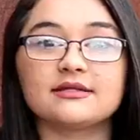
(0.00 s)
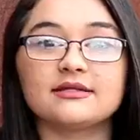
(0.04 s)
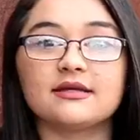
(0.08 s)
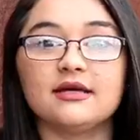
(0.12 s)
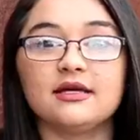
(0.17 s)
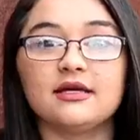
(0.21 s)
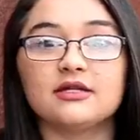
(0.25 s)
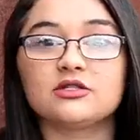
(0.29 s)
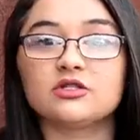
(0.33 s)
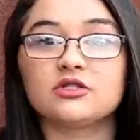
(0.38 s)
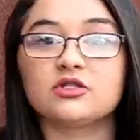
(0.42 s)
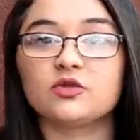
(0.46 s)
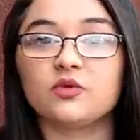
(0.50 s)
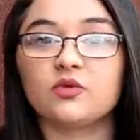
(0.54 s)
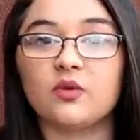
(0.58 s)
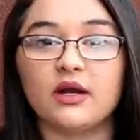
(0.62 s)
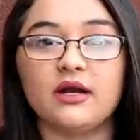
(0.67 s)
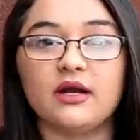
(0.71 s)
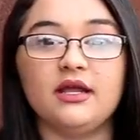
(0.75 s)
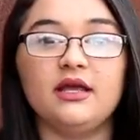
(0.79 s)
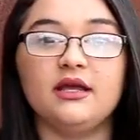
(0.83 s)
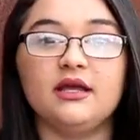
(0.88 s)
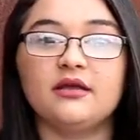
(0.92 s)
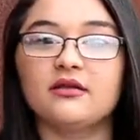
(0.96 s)
like it's
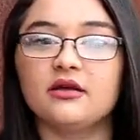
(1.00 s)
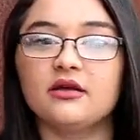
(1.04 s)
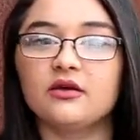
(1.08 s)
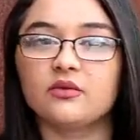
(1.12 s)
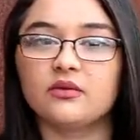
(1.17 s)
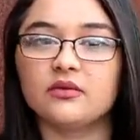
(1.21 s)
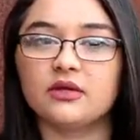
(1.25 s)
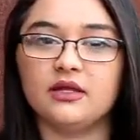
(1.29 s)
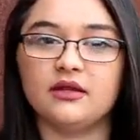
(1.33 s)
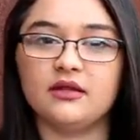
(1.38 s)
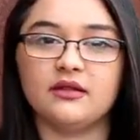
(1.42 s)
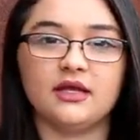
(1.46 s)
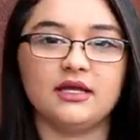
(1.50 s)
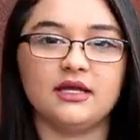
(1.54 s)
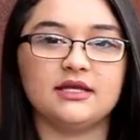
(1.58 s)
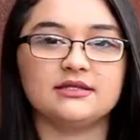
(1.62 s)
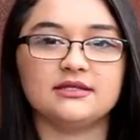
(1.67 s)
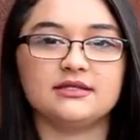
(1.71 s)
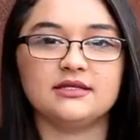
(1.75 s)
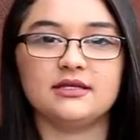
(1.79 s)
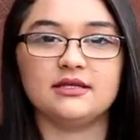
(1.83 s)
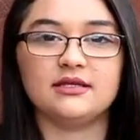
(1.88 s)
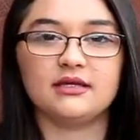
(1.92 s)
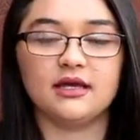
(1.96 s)
20, like really
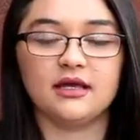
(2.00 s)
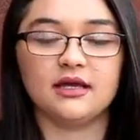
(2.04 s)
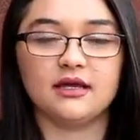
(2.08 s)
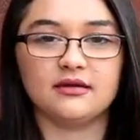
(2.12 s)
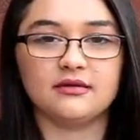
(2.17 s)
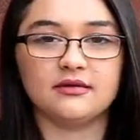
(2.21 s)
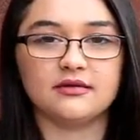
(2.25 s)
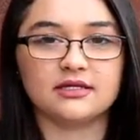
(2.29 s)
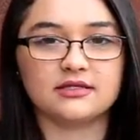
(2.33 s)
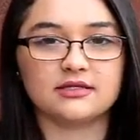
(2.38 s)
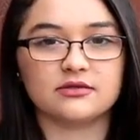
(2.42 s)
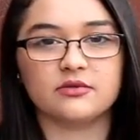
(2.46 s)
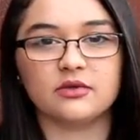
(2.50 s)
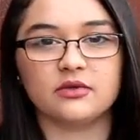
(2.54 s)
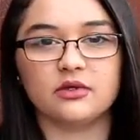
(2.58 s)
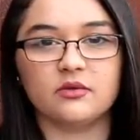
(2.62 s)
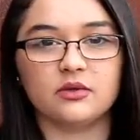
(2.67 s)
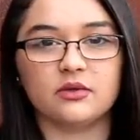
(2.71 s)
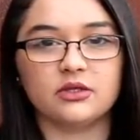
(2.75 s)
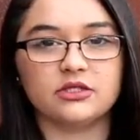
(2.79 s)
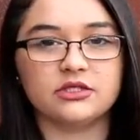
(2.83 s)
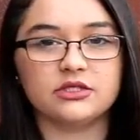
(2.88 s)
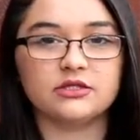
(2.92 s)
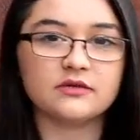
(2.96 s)
lazy and doesn't really
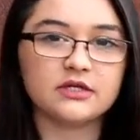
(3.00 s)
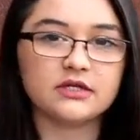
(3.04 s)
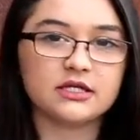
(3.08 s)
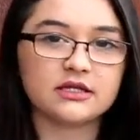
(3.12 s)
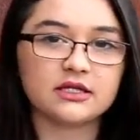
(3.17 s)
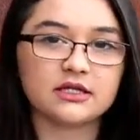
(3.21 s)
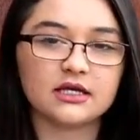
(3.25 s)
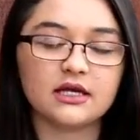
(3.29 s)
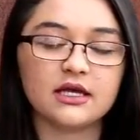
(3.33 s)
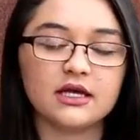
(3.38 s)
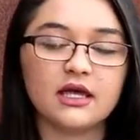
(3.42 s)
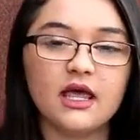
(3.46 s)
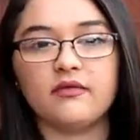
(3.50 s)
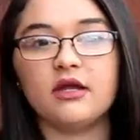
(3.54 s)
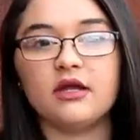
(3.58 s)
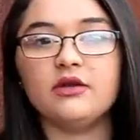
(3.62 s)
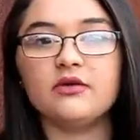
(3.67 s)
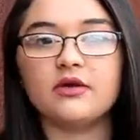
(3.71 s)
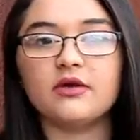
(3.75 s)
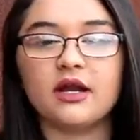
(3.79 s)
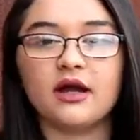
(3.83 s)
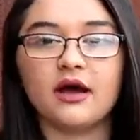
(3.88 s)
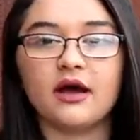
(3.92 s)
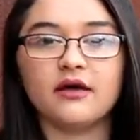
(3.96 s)
want to do anything. And then you
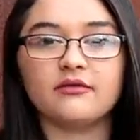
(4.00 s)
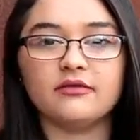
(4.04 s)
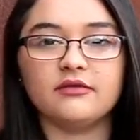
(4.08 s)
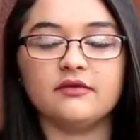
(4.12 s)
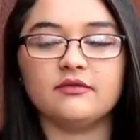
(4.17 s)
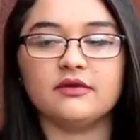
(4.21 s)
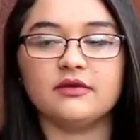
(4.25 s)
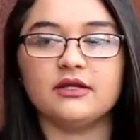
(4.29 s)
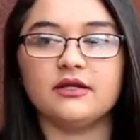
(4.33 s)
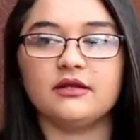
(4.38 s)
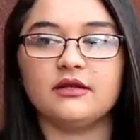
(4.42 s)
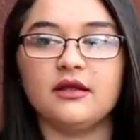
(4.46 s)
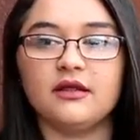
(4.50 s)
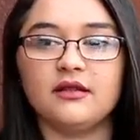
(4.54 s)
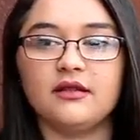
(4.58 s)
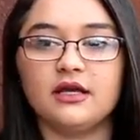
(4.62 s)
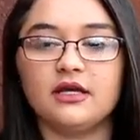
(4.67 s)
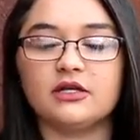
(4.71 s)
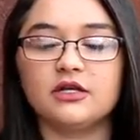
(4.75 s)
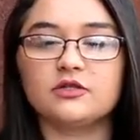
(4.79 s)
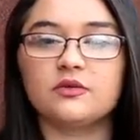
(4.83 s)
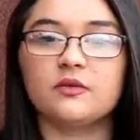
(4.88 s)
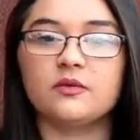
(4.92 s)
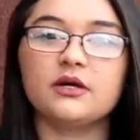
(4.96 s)
could have even
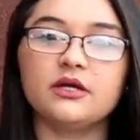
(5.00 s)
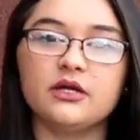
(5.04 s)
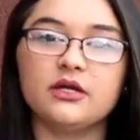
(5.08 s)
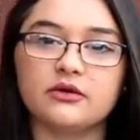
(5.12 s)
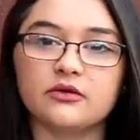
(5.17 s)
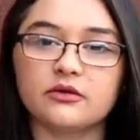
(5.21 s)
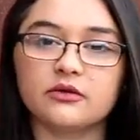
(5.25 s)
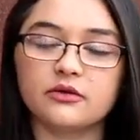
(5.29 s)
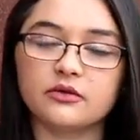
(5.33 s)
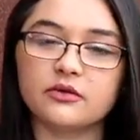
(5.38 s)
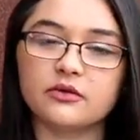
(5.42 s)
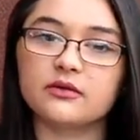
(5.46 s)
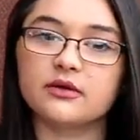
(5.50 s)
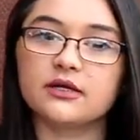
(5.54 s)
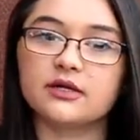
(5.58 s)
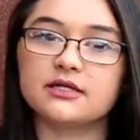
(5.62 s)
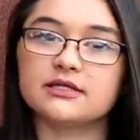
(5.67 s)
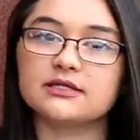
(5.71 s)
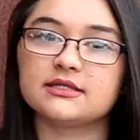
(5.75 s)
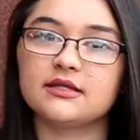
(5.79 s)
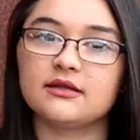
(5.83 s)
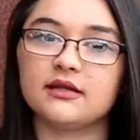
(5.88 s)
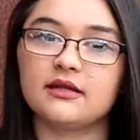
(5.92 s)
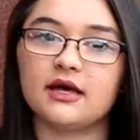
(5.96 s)
like a 20-year-old
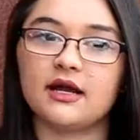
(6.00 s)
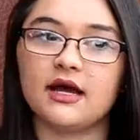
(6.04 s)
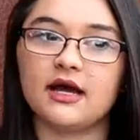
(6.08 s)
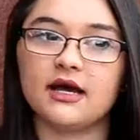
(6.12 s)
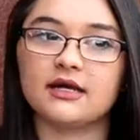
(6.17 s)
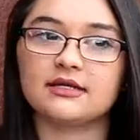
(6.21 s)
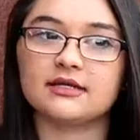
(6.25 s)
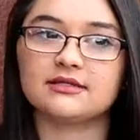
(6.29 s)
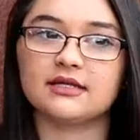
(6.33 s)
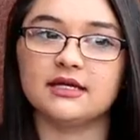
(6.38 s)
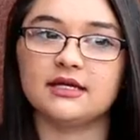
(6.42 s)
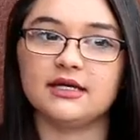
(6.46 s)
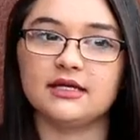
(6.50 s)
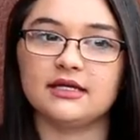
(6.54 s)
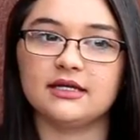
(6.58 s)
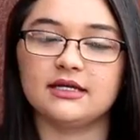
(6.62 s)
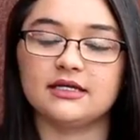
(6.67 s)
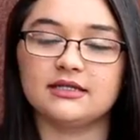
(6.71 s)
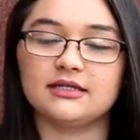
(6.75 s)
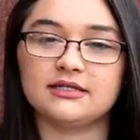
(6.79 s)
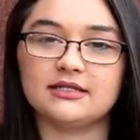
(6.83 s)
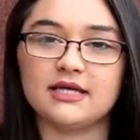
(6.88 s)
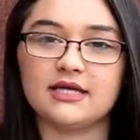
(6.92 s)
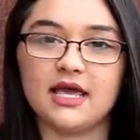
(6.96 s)
horse that acts like
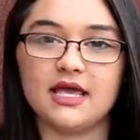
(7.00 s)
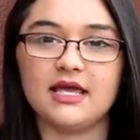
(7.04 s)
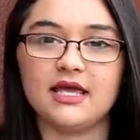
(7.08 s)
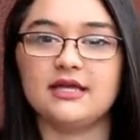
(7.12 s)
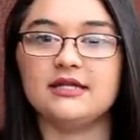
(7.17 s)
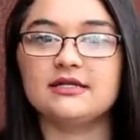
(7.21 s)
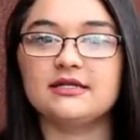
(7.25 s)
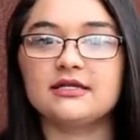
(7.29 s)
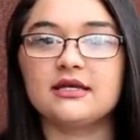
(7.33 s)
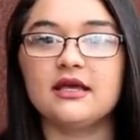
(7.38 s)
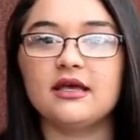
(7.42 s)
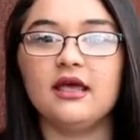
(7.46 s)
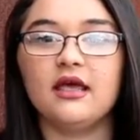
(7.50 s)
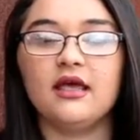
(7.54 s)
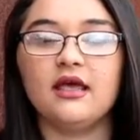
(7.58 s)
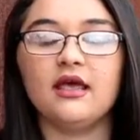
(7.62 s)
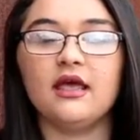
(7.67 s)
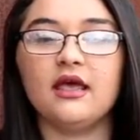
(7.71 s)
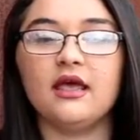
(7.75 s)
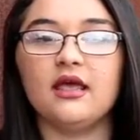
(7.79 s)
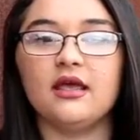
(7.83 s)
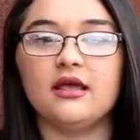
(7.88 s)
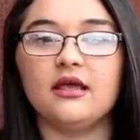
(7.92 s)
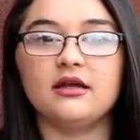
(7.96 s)
it's 8
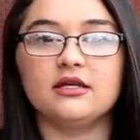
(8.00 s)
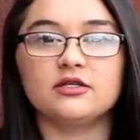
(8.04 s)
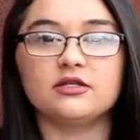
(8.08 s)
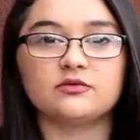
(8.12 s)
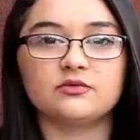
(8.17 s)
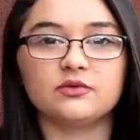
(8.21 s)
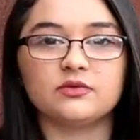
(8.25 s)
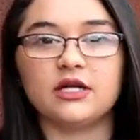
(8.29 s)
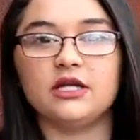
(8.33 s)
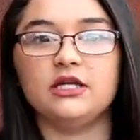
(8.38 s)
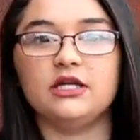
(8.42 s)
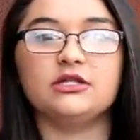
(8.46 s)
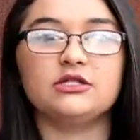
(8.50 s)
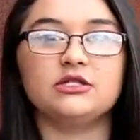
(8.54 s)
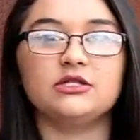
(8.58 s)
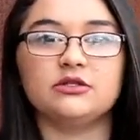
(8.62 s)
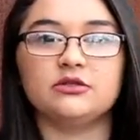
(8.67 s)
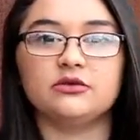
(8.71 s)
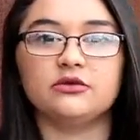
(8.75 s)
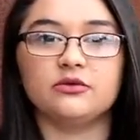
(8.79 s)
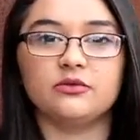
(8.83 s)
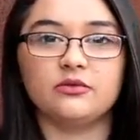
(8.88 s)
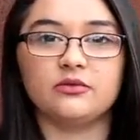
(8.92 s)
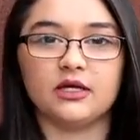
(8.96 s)
and is ready to
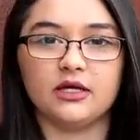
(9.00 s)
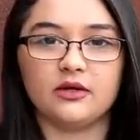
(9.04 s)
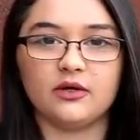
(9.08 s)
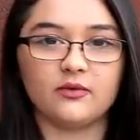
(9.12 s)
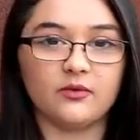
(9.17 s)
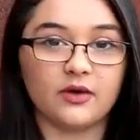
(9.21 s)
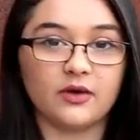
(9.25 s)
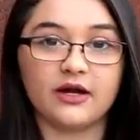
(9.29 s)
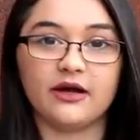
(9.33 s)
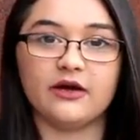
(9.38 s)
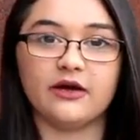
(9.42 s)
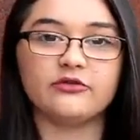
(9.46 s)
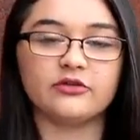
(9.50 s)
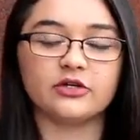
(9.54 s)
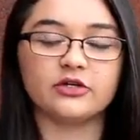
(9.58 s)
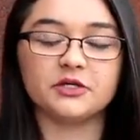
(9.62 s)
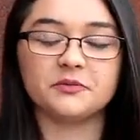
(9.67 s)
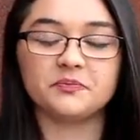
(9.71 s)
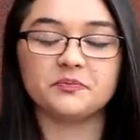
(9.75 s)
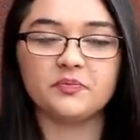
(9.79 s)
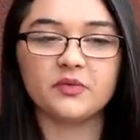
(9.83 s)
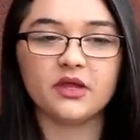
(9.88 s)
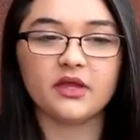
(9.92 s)
do like whatever.